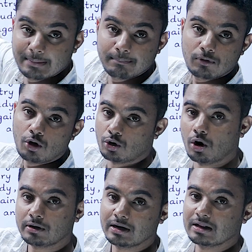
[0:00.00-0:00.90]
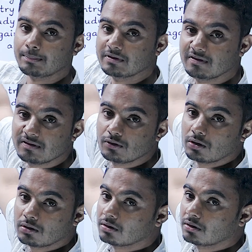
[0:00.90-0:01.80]
them or not write them. This is
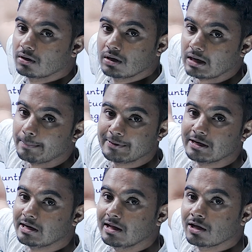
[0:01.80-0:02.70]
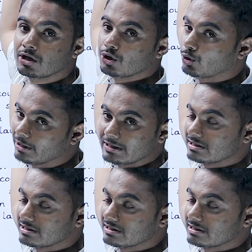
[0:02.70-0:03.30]
completely your